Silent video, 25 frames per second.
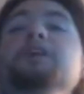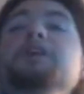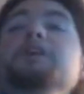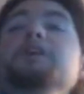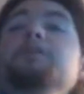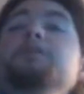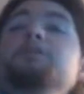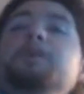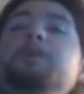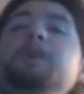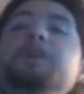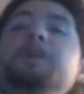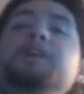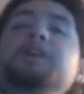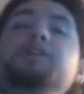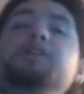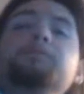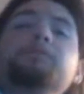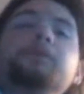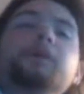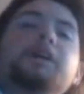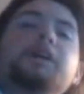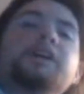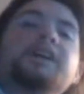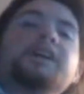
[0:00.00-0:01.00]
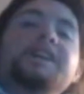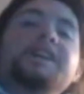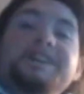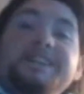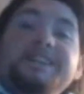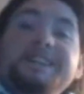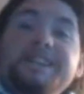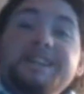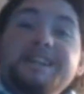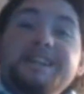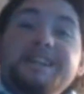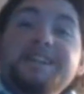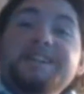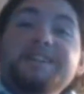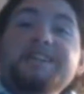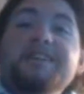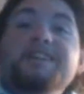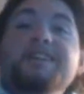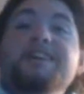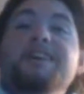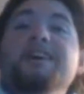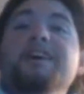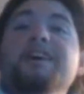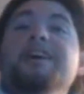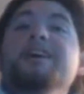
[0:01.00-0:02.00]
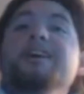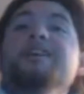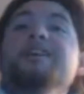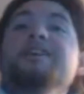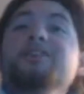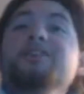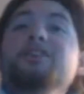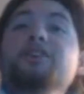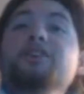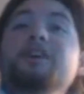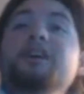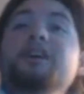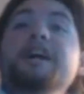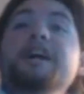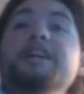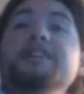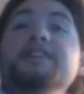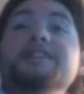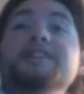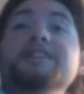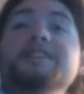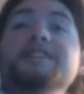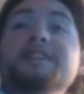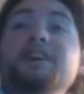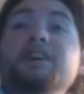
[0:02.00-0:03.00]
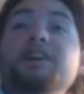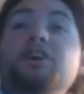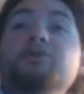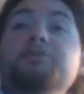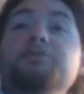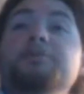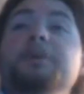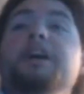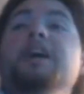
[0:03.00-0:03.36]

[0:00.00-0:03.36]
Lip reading: need your guys' help.